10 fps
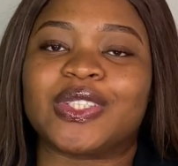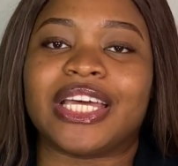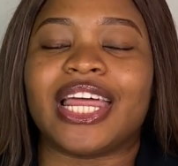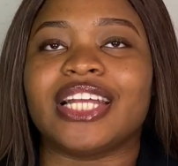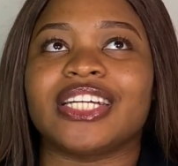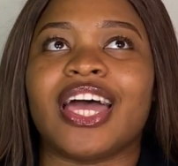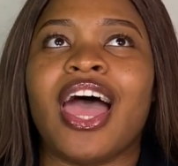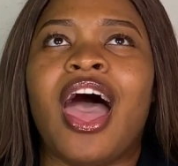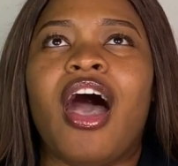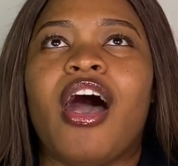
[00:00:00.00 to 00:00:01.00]
Elijah?
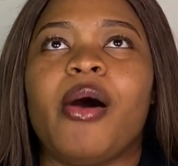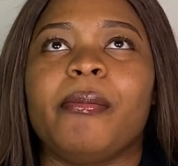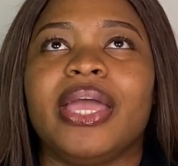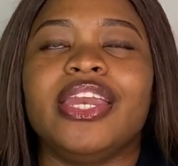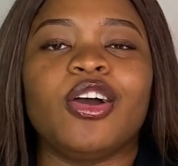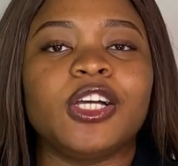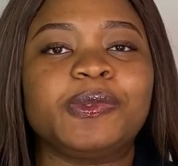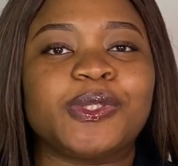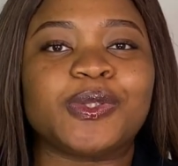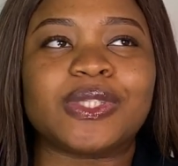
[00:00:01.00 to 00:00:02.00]
In the
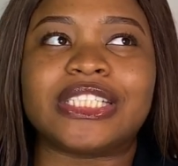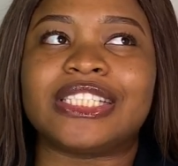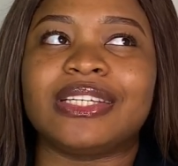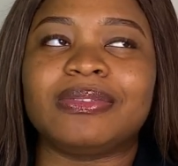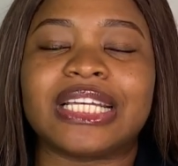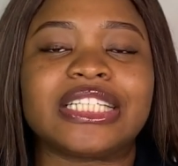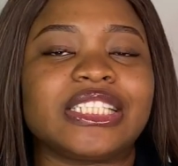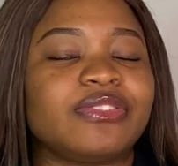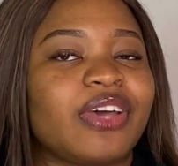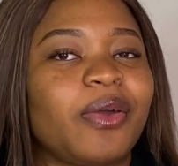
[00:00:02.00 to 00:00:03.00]
hospital, she seems like
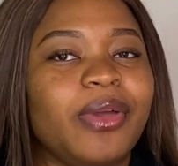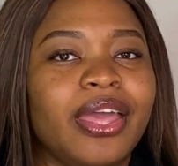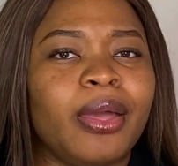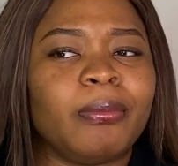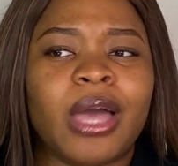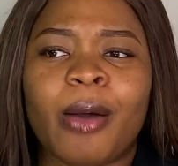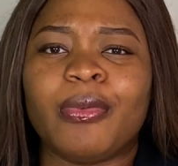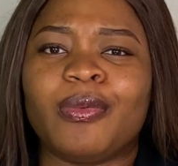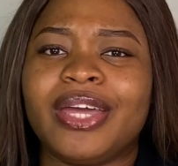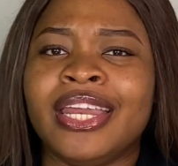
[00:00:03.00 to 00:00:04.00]
she's fine with him,
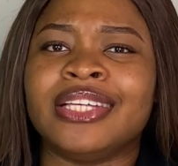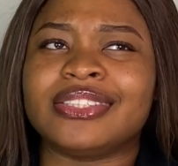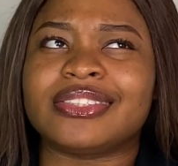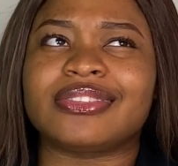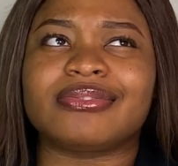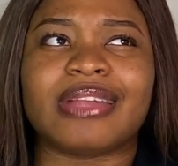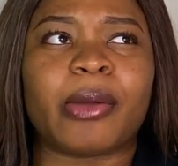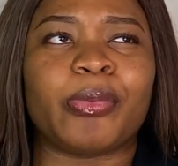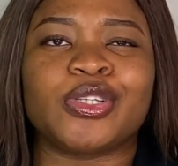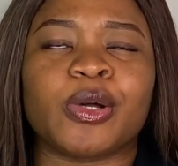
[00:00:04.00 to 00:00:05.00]
but when he's
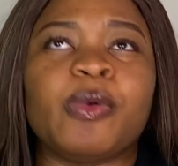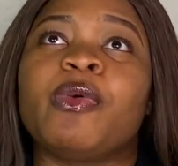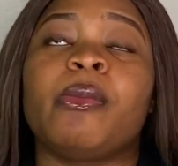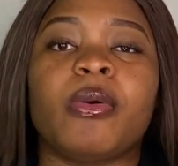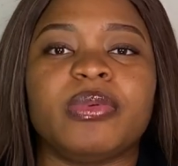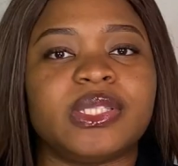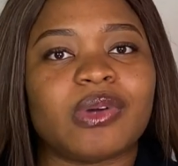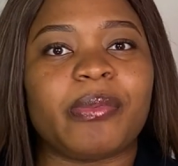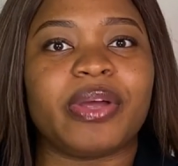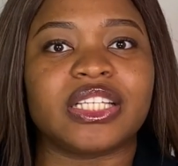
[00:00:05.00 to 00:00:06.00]
like brought up, when Mommy
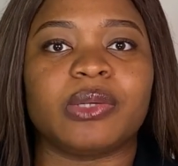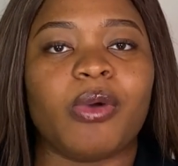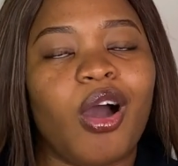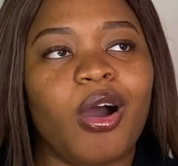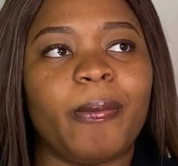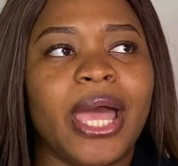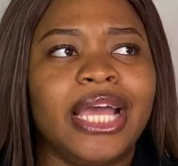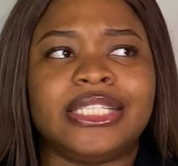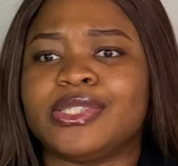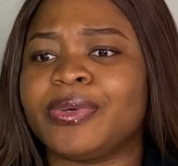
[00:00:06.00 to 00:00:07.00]
Tiwa brings him up,
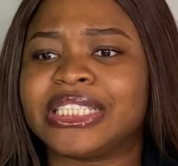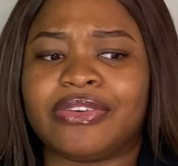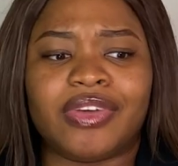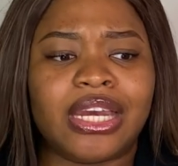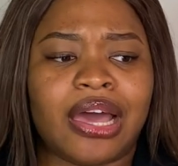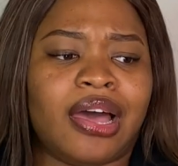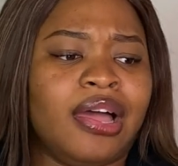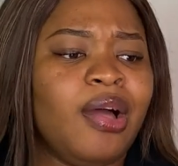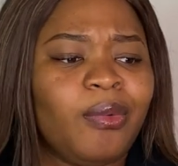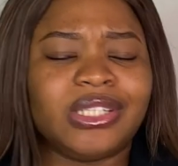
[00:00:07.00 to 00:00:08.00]
she's always giving,
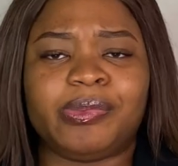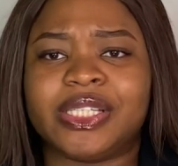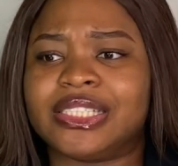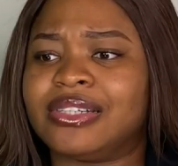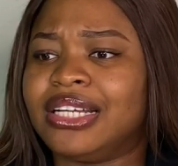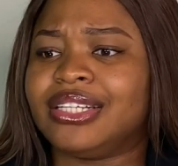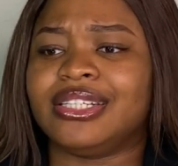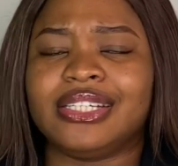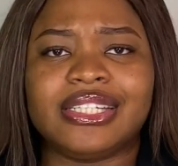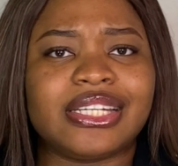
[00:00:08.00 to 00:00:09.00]
what's the big deal?
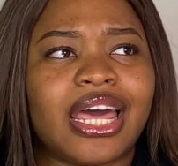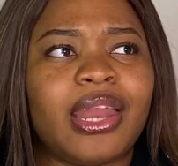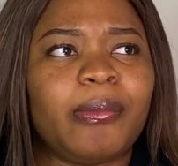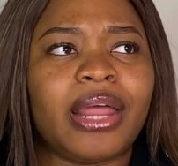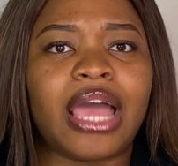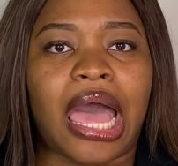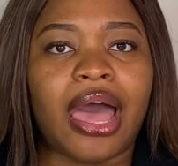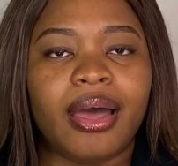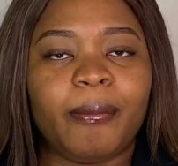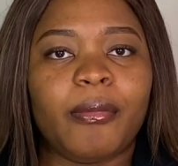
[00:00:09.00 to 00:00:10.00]
And I'm like,
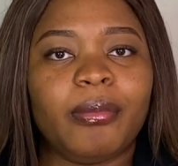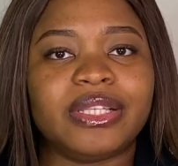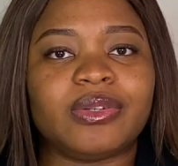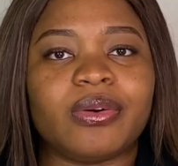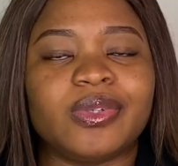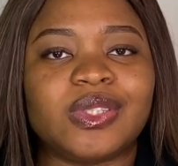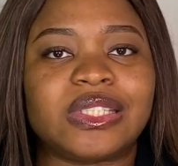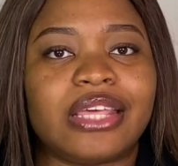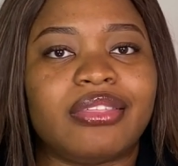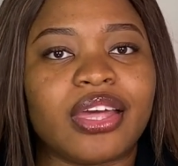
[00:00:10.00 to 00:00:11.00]
Mommy Tiwa wants to
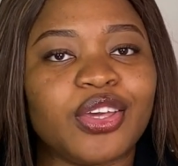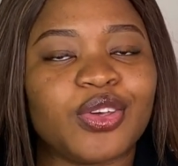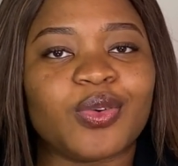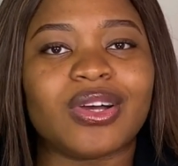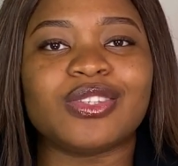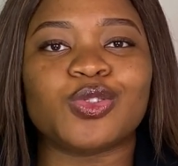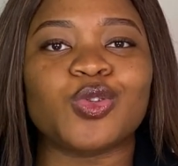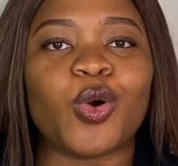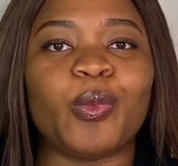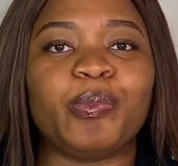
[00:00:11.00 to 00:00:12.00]
say thank you. What's
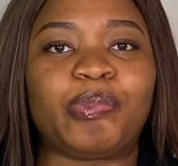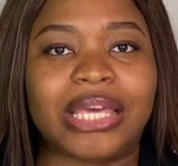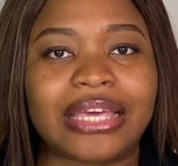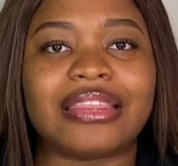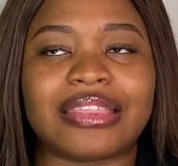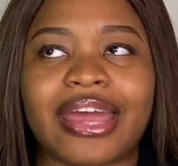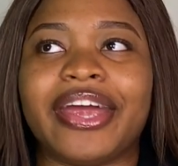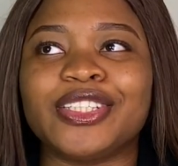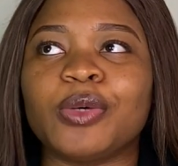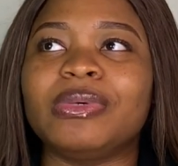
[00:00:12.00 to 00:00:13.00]
so big there?
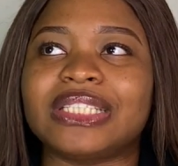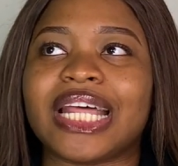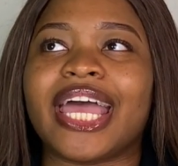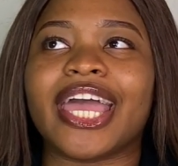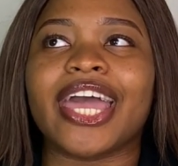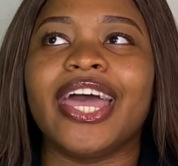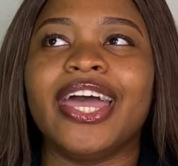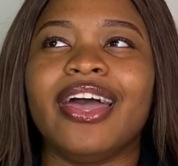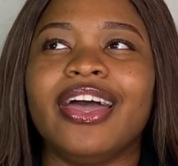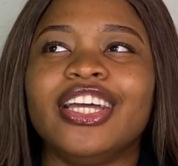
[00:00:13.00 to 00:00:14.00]
It's almost like
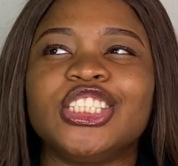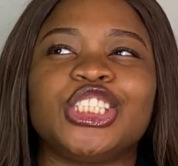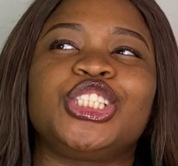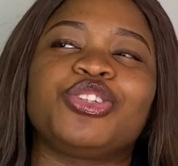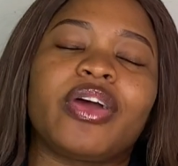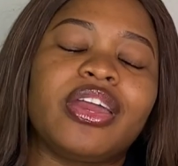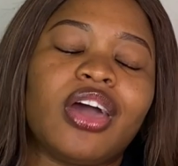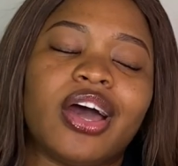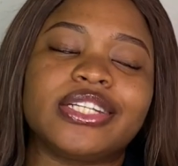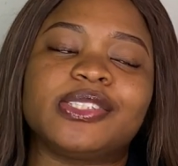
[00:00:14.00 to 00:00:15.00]
she's trying
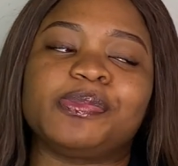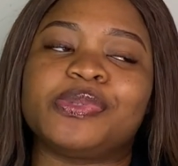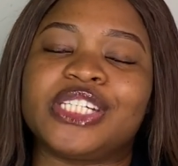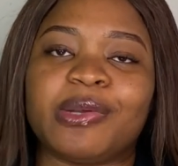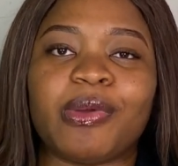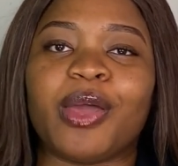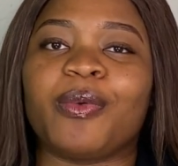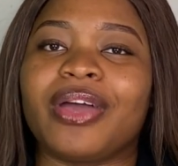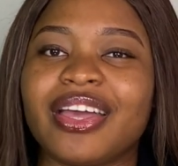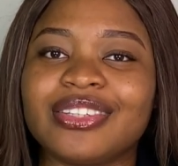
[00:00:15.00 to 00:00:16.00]
hard to push him
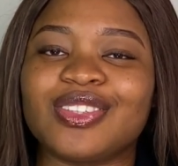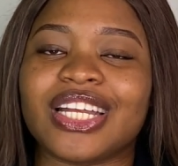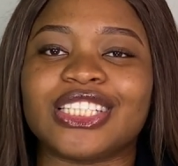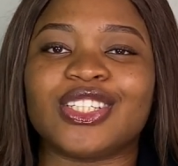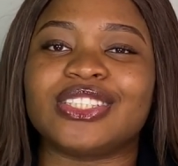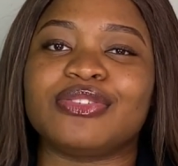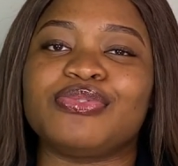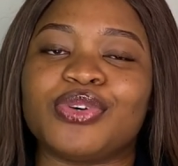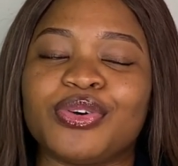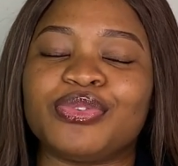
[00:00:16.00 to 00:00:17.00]
away so that she doesn't
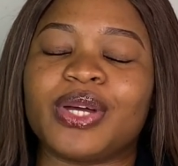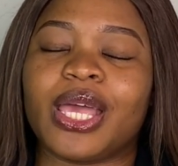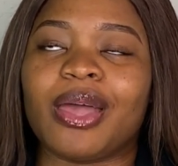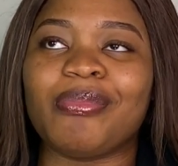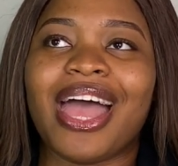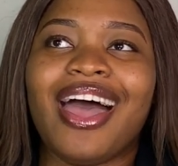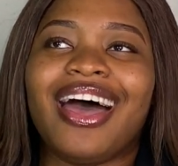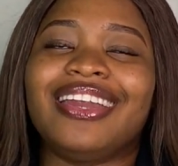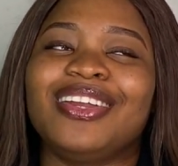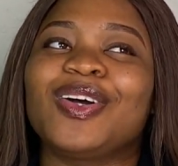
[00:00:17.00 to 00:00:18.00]
fall for him.
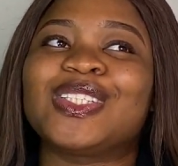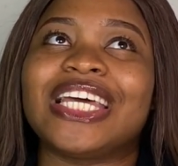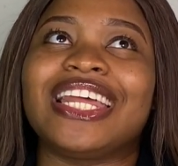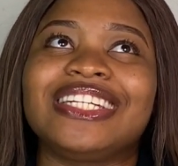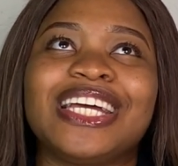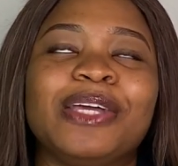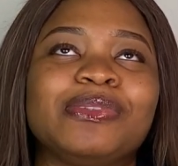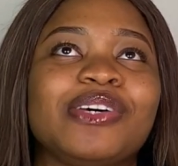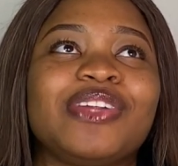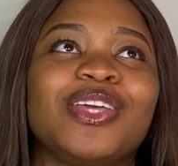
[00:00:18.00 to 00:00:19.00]
And then Dr. Elijah
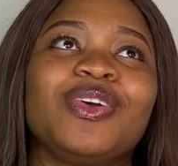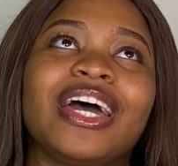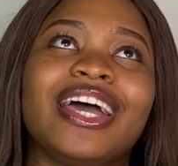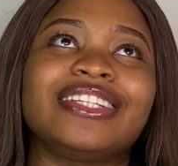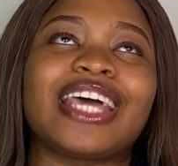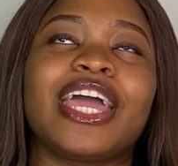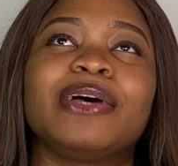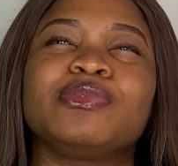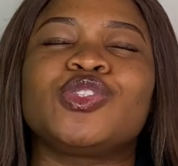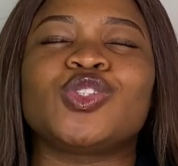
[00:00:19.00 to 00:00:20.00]
himself, like, you guys, I
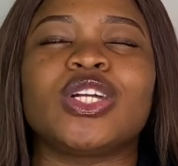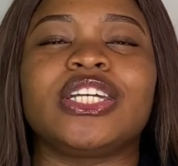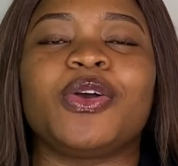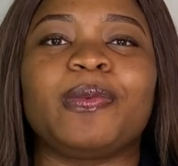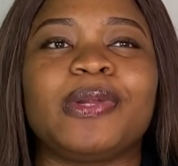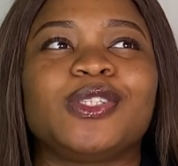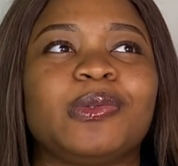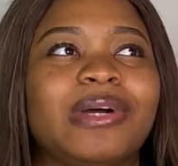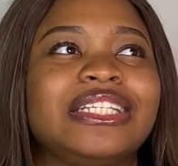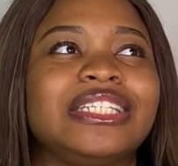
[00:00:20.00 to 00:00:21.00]
am such a hopeless
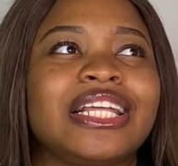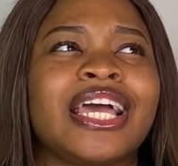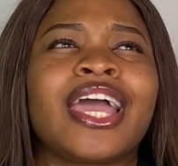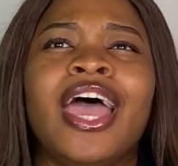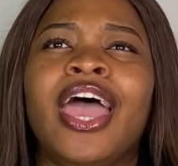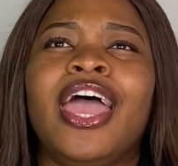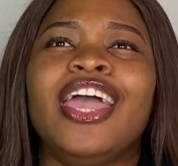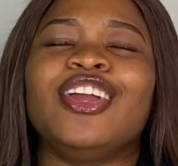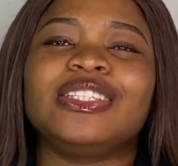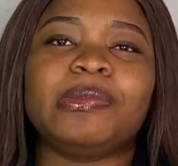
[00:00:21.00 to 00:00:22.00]
romantic. Like,
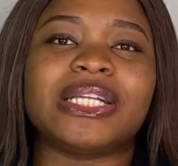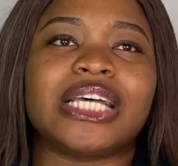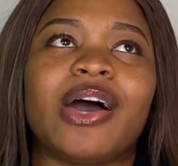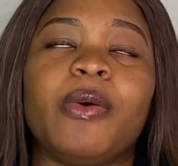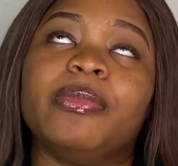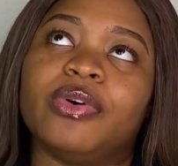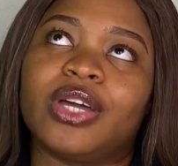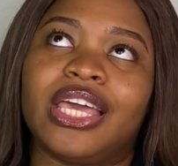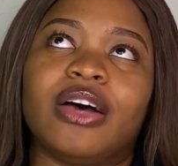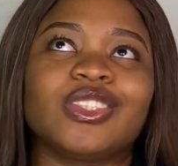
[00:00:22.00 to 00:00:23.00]
it doesn't matter.
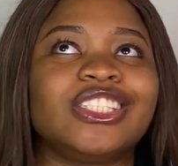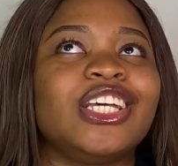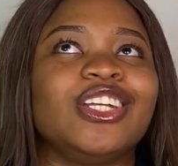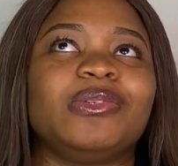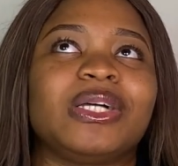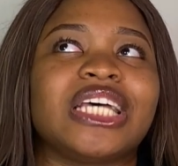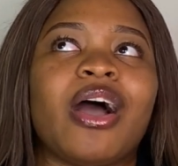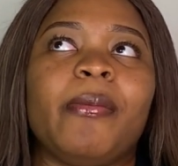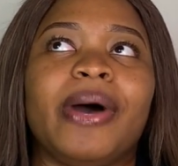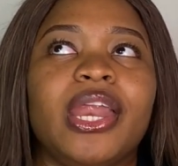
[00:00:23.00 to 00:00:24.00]
Okay, I was gonna say it doesn't matter
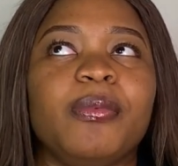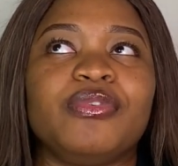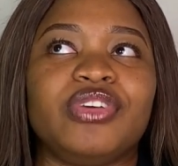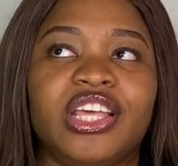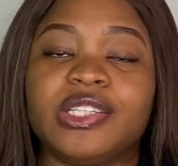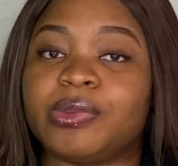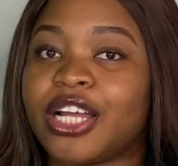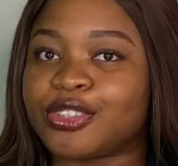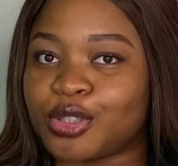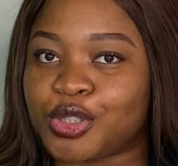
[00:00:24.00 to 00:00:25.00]
how bad a movie is, but
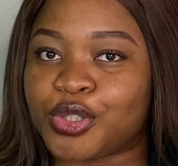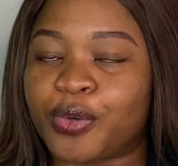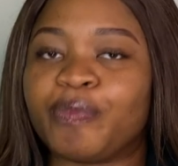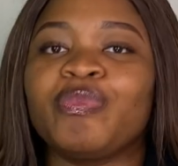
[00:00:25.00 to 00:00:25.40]
that's not true.